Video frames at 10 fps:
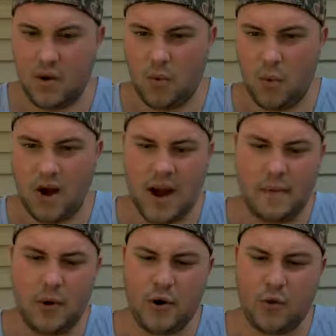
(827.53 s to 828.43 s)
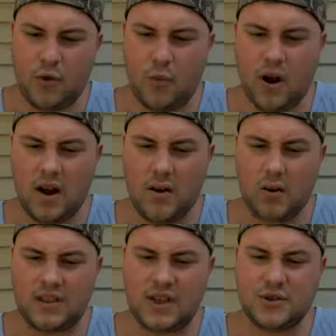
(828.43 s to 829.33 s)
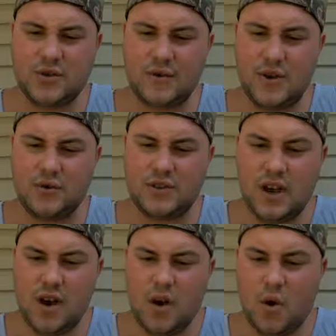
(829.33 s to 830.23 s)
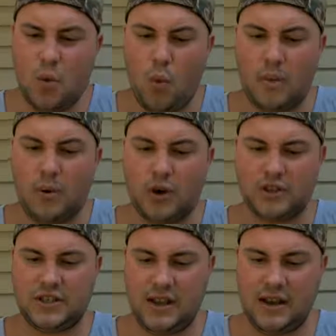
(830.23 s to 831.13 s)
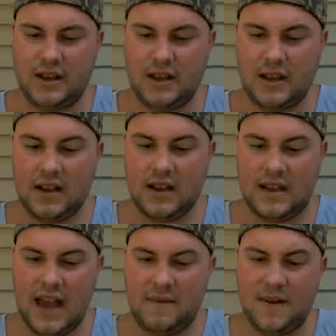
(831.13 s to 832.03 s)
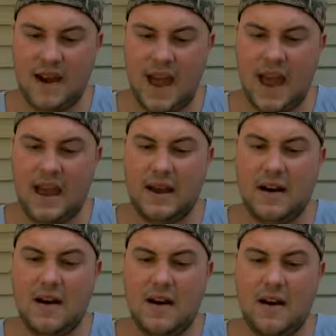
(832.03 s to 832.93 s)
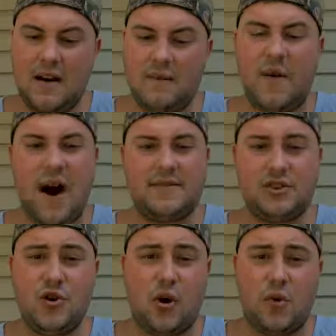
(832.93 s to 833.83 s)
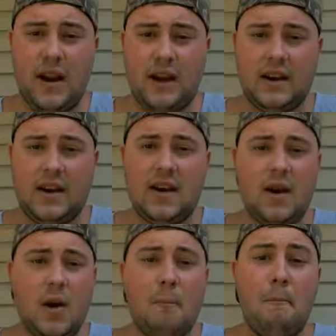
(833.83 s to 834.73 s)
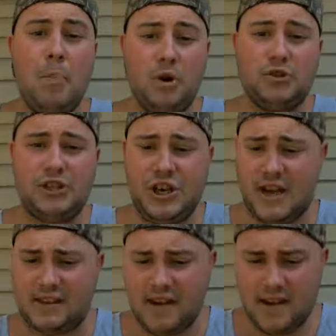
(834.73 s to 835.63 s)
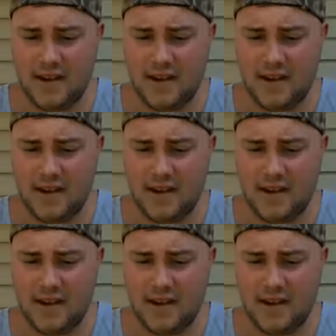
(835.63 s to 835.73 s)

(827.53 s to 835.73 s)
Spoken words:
one guy put on 6 reviews. One person gave it a 5-star rating. Bullshit.